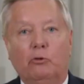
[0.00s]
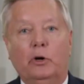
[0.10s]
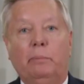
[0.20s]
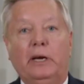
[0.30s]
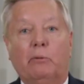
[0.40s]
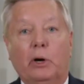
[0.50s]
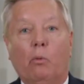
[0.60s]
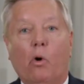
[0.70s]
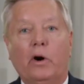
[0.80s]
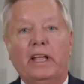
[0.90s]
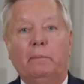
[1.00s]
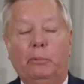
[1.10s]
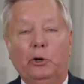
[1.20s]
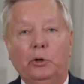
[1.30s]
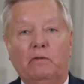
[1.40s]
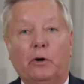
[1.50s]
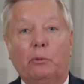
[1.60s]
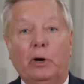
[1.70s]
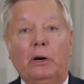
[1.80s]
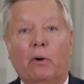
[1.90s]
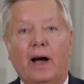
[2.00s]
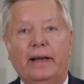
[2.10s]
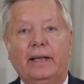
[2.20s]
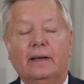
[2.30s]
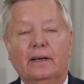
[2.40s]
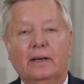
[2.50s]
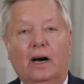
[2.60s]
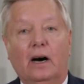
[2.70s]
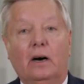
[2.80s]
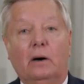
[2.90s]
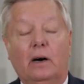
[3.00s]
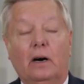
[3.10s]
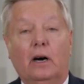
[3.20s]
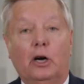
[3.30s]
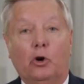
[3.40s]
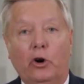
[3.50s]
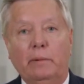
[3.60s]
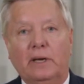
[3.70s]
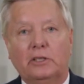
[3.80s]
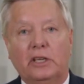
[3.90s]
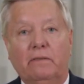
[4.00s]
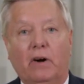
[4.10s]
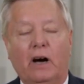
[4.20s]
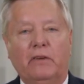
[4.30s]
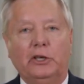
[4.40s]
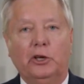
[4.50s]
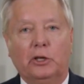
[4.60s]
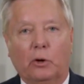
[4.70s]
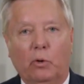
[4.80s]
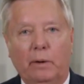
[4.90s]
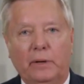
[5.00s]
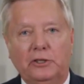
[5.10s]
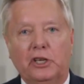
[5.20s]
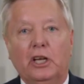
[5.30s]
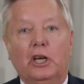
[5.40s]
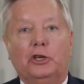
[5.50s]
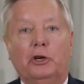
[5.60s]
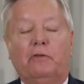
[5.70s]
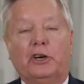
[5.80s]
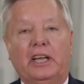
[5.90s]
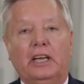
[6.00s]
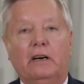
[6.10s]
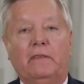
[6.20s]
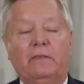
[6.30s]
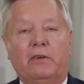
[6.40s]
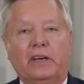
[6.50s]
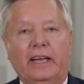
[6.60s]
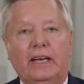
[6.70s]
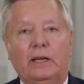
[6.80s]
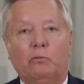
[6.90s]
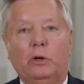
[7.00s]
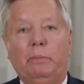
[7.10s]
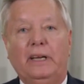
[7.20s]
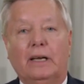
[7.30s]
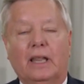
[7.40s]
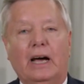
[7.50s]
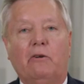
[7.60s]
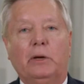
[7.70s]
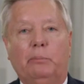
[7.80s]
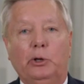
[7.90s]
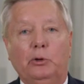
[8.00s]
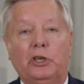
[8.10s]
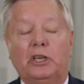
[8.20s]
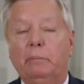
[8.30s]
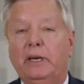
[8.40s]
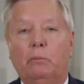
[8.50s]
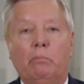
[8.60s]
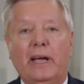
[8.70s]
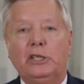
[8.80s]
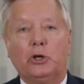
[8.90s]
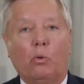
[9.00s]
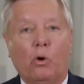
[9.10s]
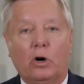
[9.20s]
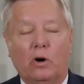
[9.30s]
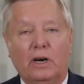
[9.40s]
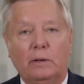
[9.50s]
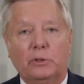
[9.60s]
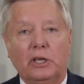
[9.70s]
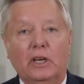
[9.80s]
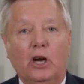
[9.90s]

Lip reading: would be rewarding Putin for rewriting agreements involving nuclear weapons. To forgive and forget would be allowing Putin to commit major war crimes